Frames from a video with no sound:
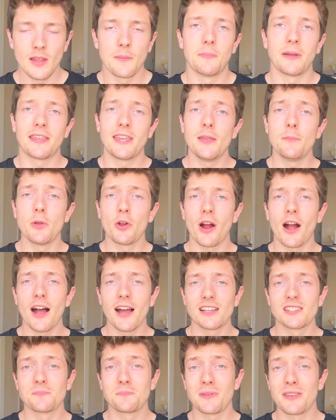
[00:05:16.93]
But keep your
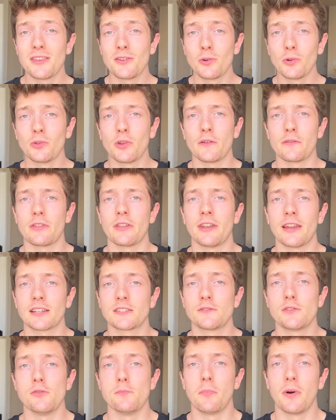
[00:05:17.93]
eyes peeled over the
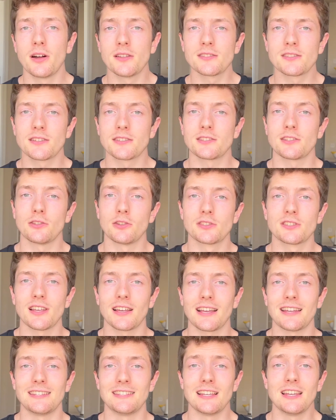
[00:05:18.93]
next few months because it looks
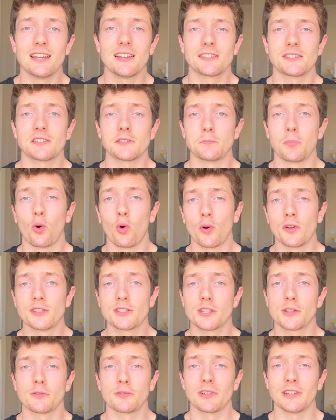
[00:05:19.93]
like Adidas is
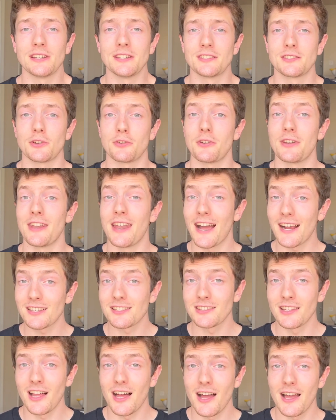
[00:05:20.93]
poised to release their
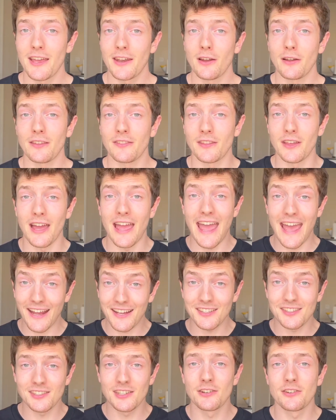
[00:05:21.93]
next line in the
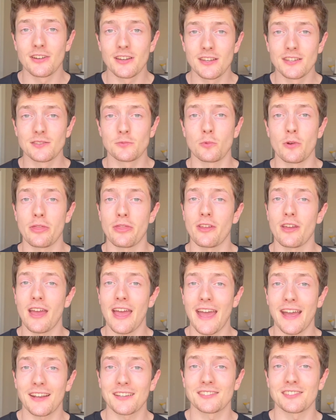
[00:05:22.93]
X series with
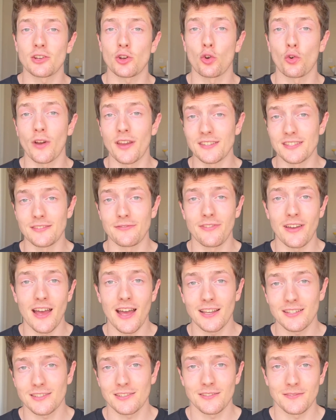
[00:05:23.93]
the X Crazy
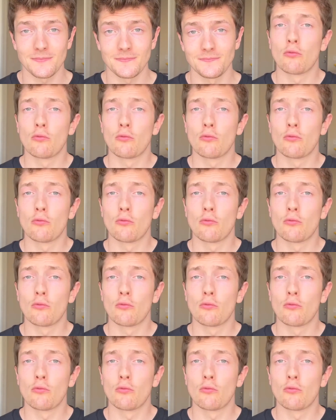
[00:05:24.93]
Fast.